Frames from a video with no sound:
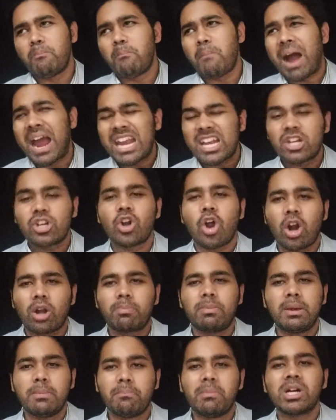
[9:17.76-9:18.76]
might
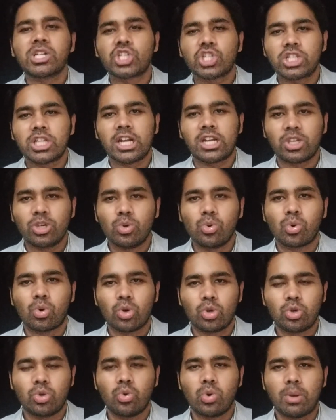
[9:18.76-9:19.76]
not be much that you
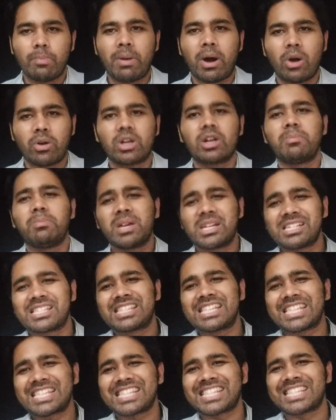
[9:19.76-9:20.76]
could do about it, because
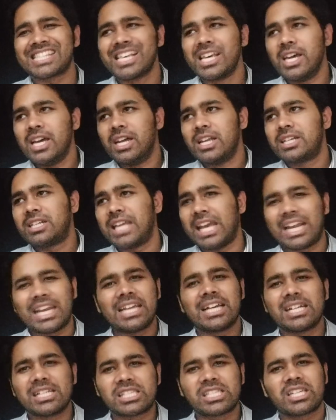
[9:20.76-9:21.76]
this is
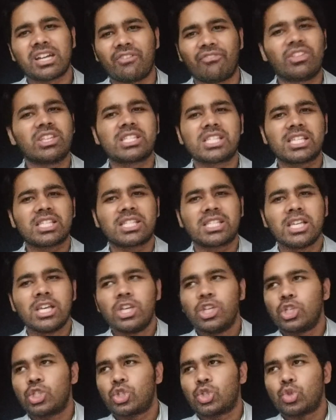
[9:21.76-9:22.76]
technical stuff. This is
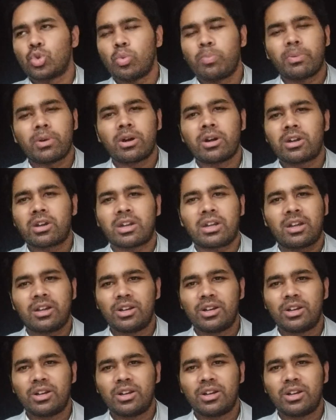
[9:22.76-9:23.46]
super